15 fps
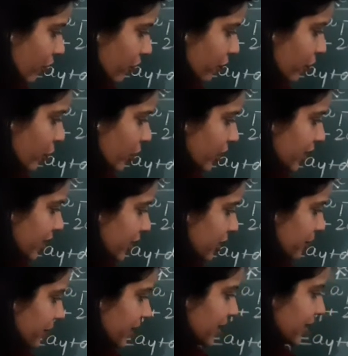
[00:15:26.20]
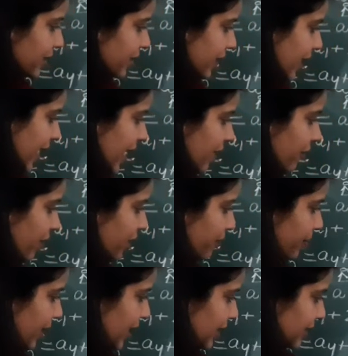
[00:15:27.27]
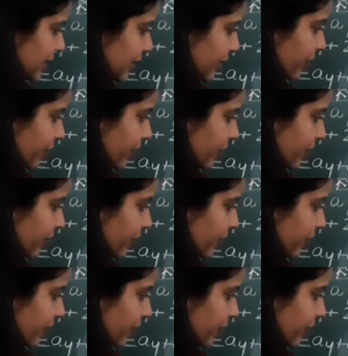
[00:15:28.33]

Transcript: Fourth term is A1 plus